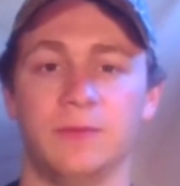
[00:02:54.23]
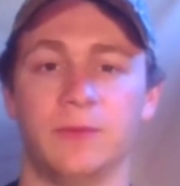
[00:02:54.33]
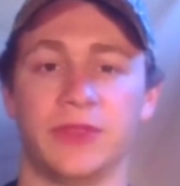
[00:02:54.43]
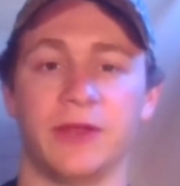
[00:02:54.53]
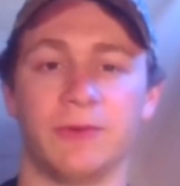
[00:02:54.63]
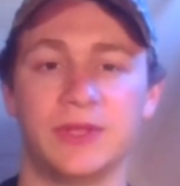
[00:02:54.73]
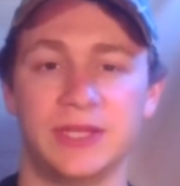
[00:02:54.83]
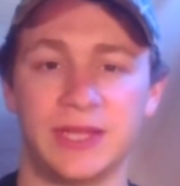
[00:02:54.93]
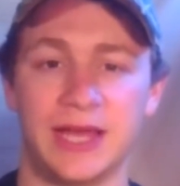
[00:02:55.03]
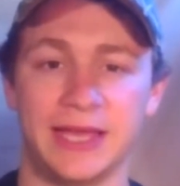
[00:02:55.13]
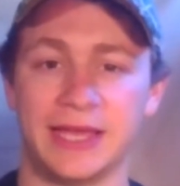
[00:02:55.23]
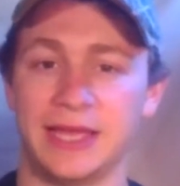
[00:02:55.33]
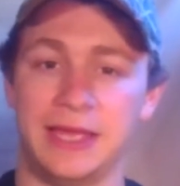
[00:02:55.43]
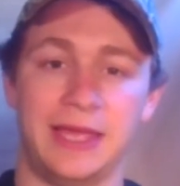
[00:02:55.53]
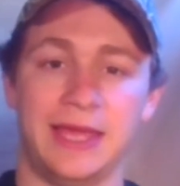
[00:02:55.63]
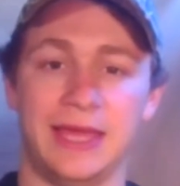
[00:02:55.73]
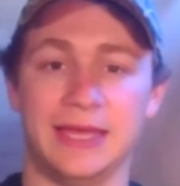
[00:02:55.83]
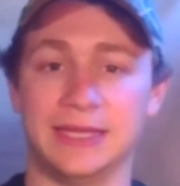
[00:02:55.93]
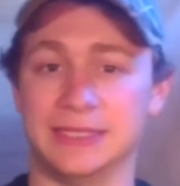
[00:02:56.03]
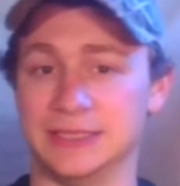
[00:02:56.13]
What they really like
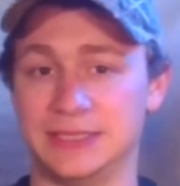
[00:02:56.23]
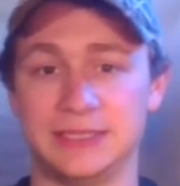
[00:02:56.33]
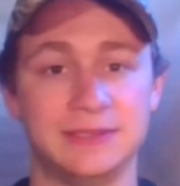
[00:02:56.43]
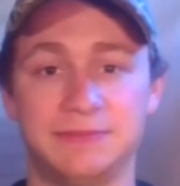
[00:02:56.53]
is